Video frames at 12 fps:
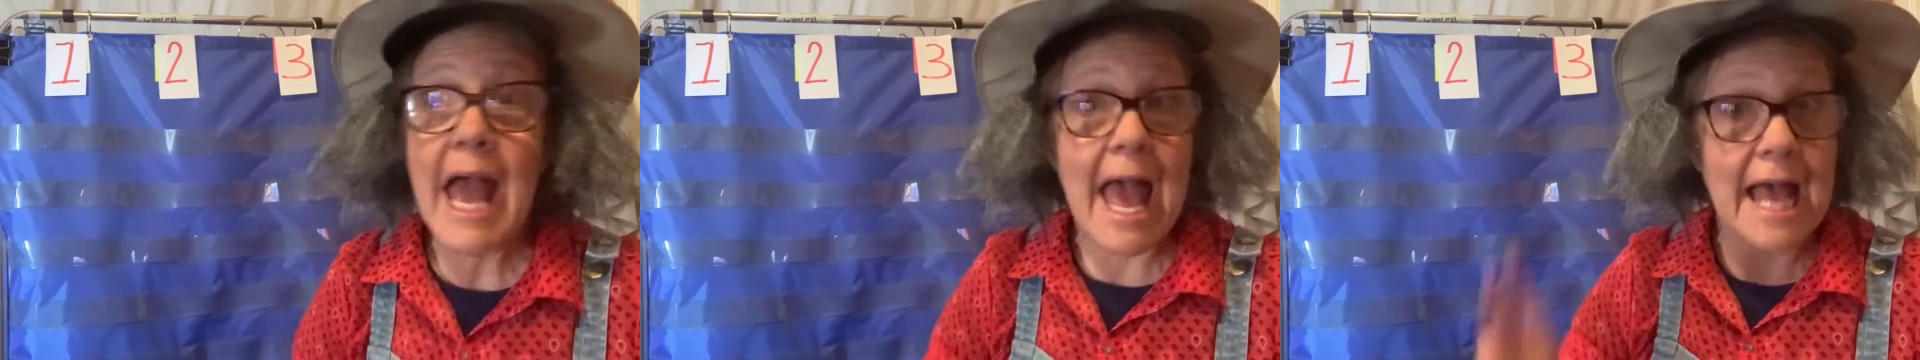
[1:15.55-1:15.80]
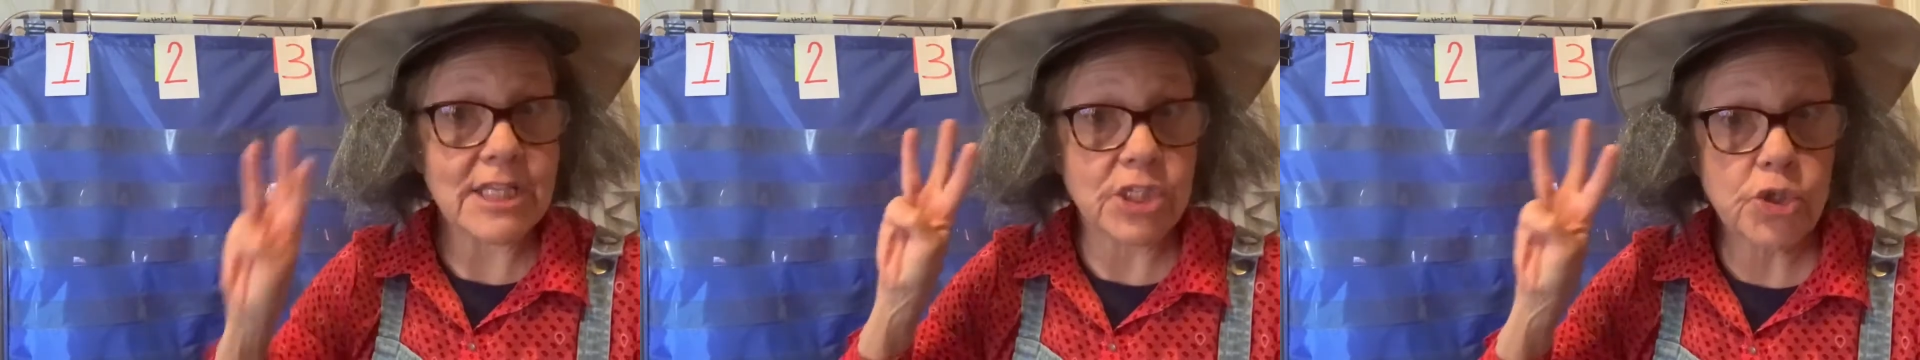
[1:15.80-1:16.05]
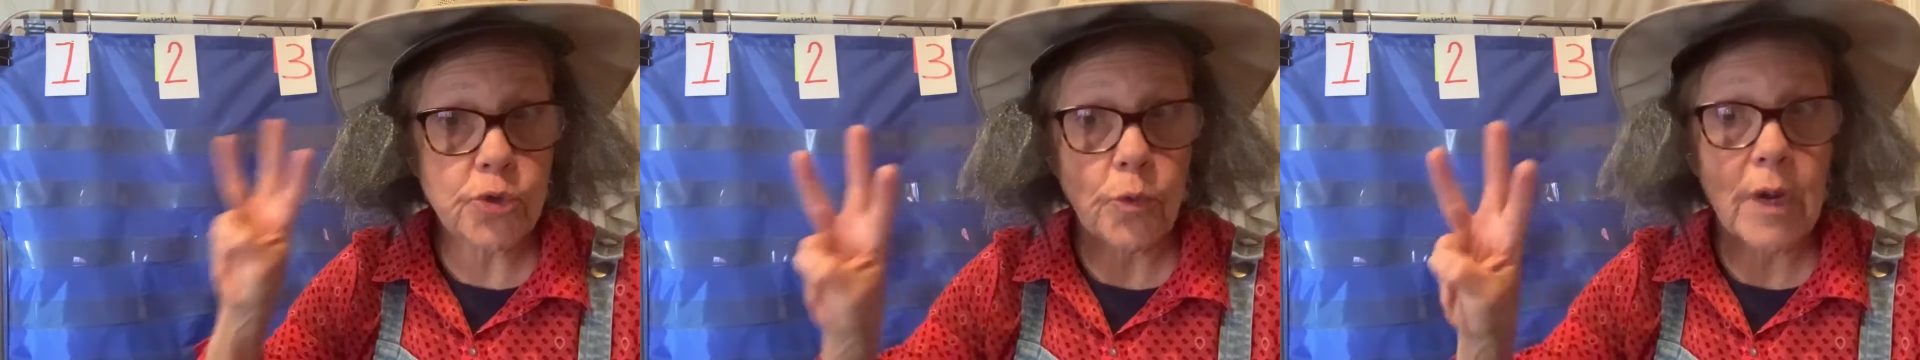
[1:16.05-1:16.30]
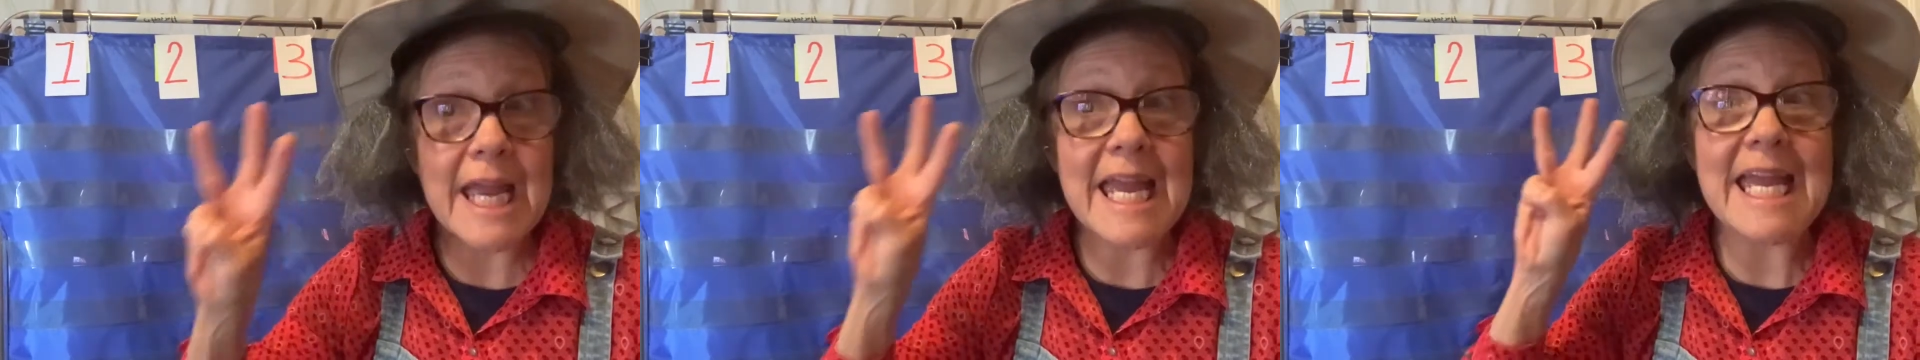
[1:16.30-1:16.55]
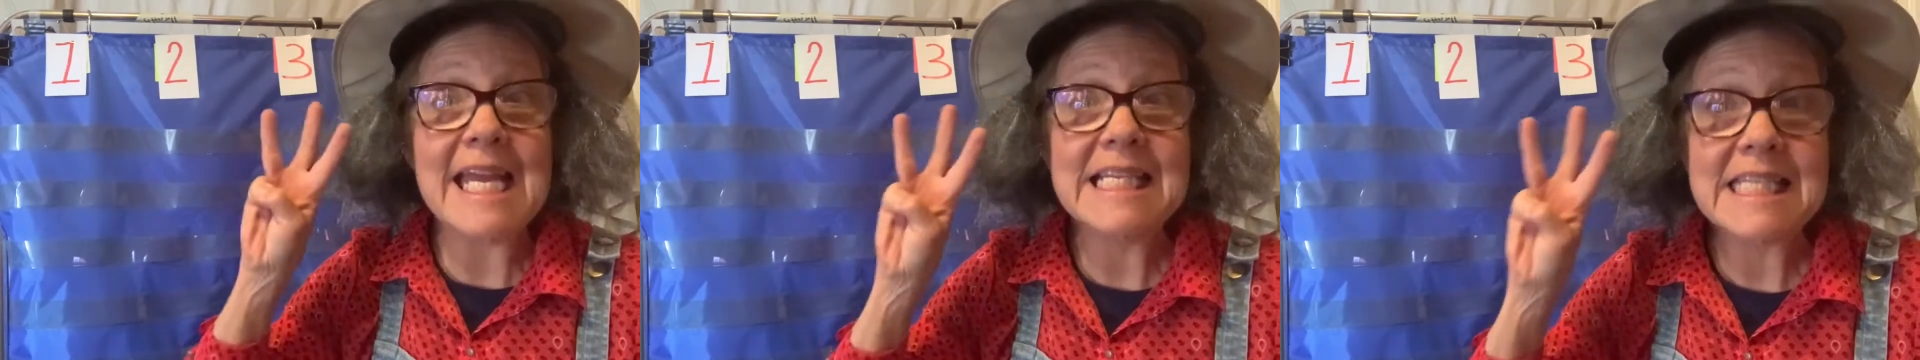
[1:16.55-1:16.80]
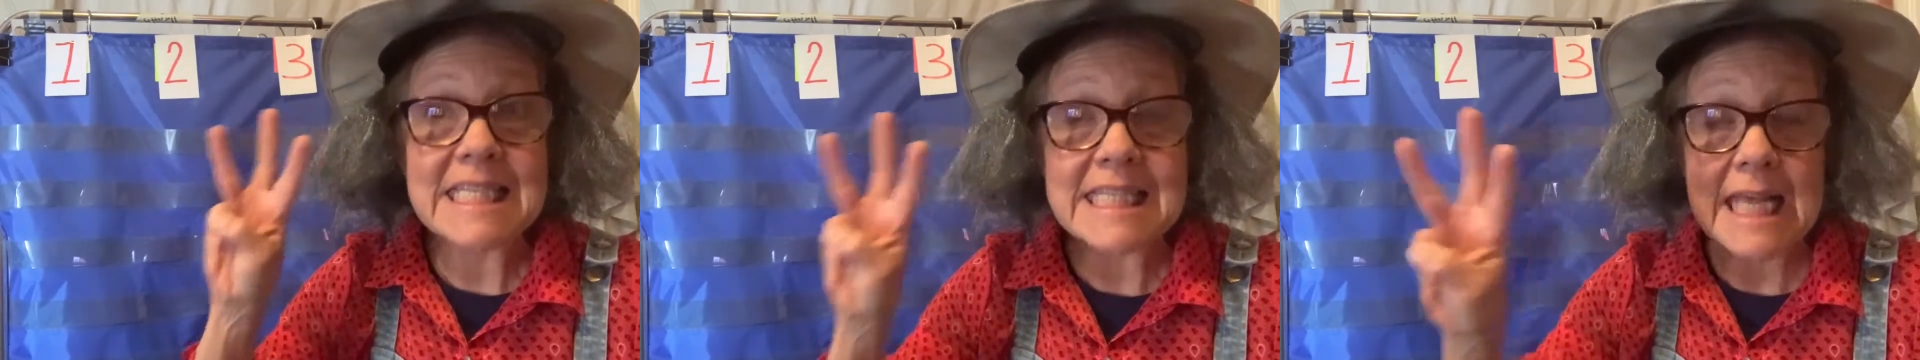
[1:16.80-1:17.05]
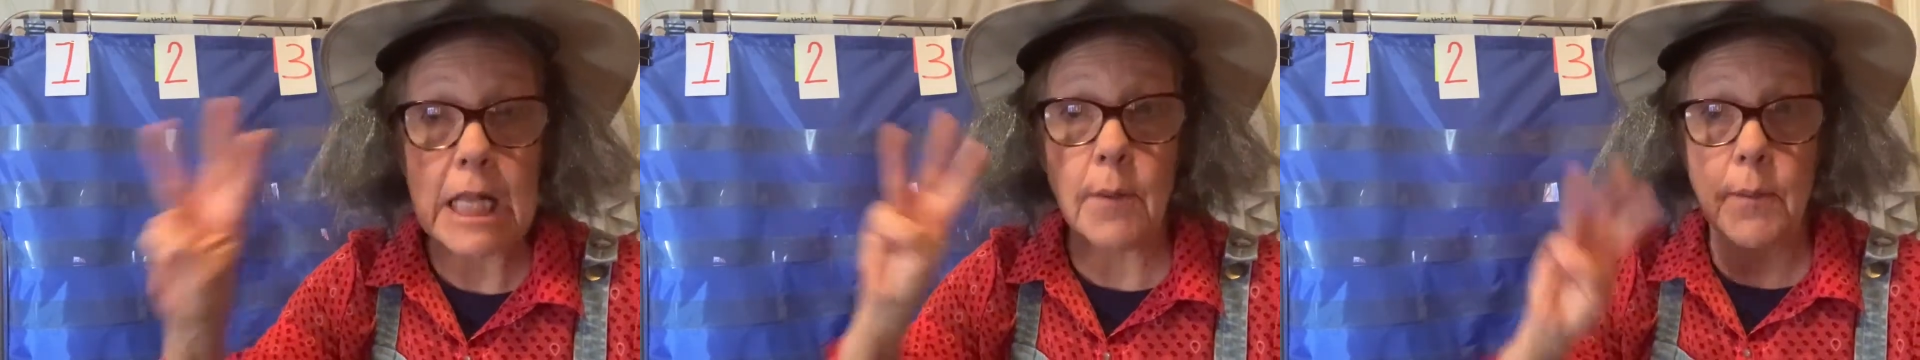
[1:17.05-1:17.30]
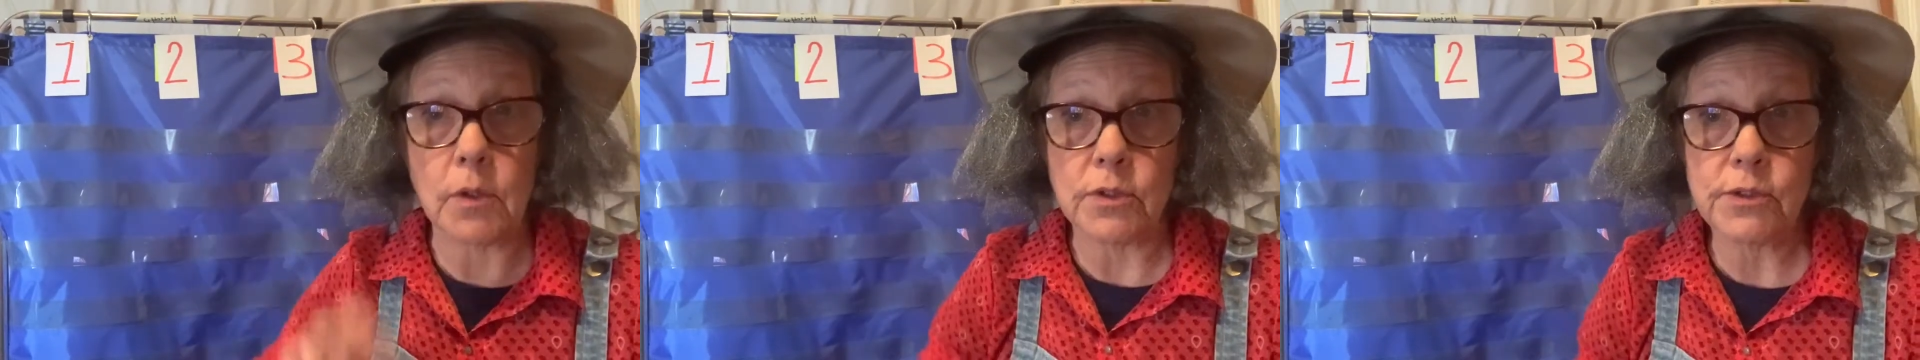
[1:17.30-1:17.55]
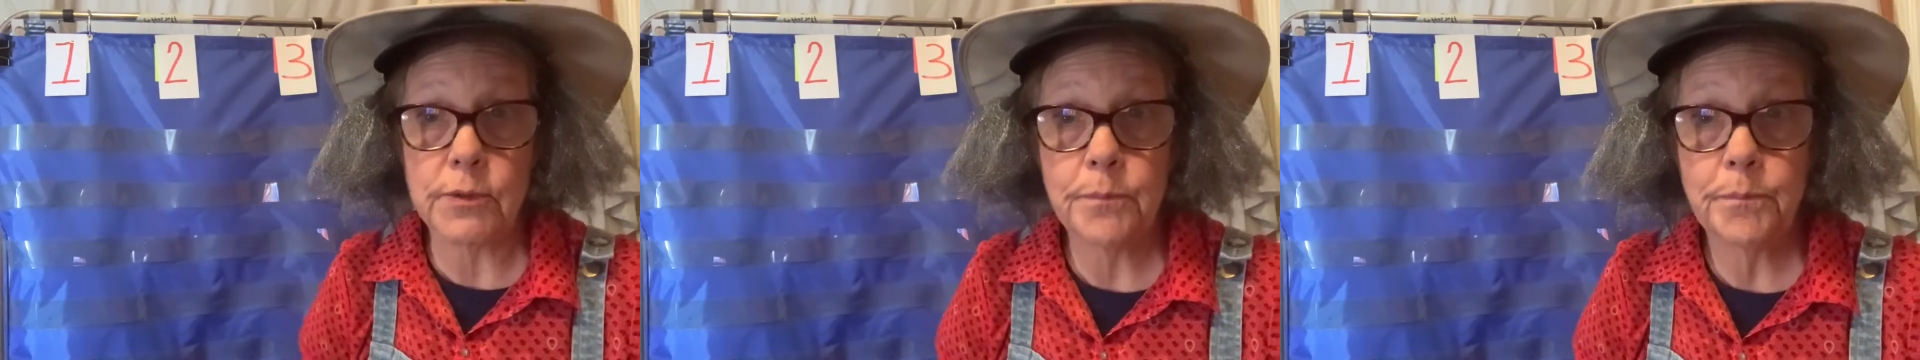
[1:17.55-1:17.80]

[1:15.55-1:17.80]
has three syllables.